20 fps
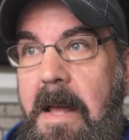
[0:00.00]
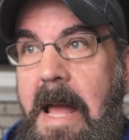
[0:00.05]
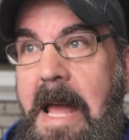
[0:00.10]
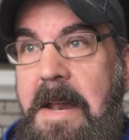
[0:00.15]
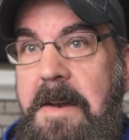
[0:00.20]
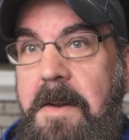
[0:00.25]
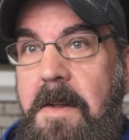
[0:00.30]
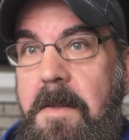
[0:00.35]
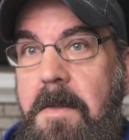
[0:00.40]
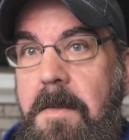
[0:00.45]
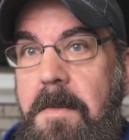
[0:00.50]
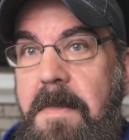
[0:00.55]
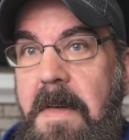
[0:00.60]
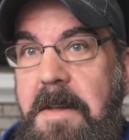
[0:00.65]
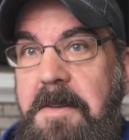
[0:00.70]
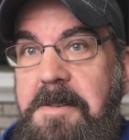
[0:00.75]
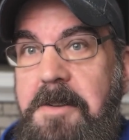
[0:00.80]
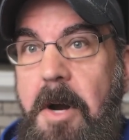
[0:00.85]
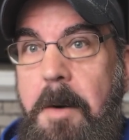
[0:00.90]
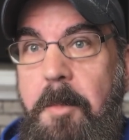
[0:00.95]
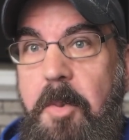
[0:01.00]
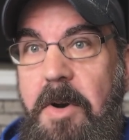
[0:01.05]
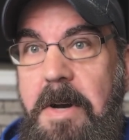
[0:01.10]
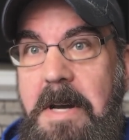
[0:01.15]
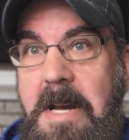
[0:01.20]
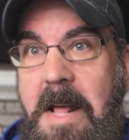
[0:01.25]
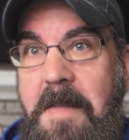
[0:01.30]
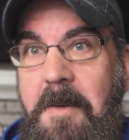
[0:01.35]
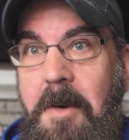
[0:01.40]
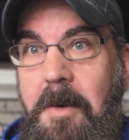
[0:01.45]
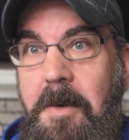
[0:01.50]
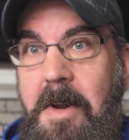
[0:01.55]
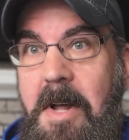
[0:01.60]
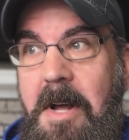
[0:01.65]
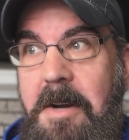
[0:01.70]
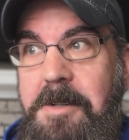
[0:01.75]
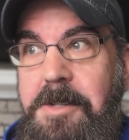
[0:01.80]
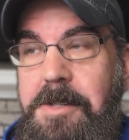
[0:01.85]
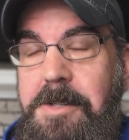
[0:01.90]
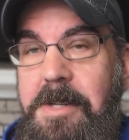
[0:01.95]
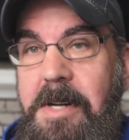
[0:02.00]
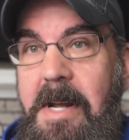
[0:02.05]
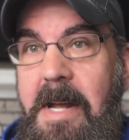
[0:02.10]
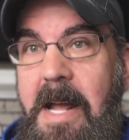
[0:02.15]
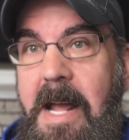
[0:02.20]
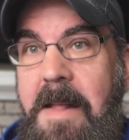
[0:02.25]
And they start putting down their lunch